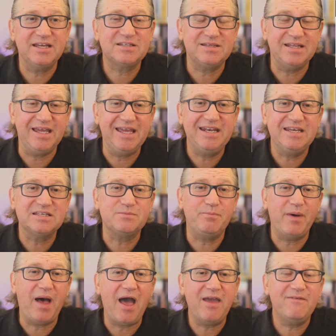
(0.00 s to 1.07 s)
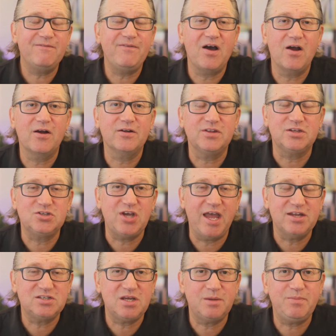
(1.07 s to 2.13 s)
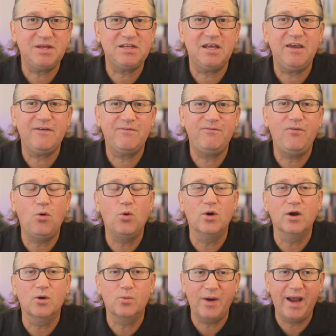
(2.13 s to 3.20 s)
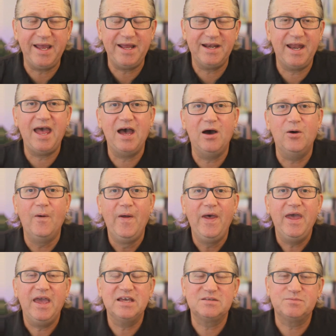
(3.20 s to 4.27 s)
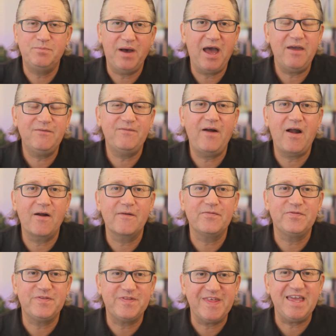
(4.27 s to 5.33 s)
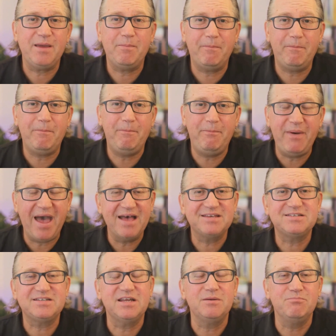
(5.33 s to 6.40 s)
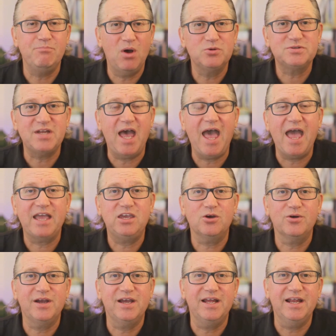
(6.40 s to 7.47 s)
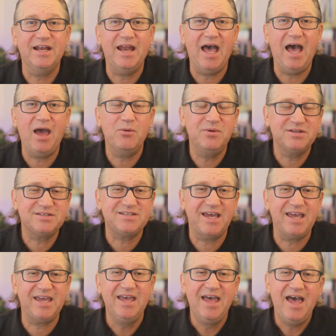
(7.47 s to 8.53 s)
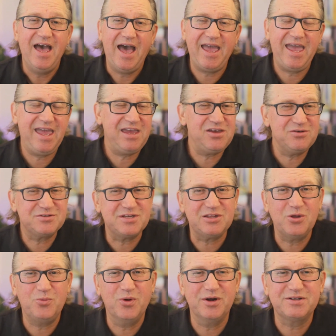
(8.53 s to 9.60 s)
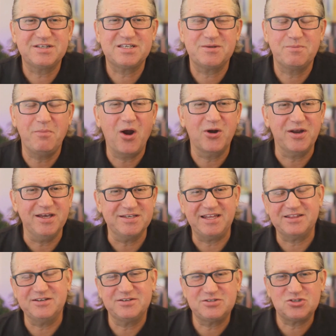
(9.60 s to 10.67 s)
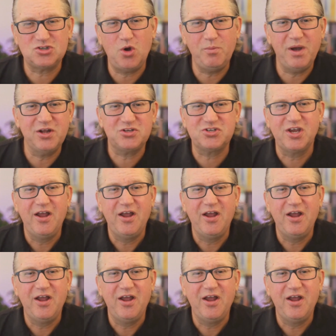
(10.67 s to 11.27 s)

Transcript: is by far, the ChatGPT 4 right now is by far the best and most accurate. And I would say, I hate using the word smartest. Like, there's so much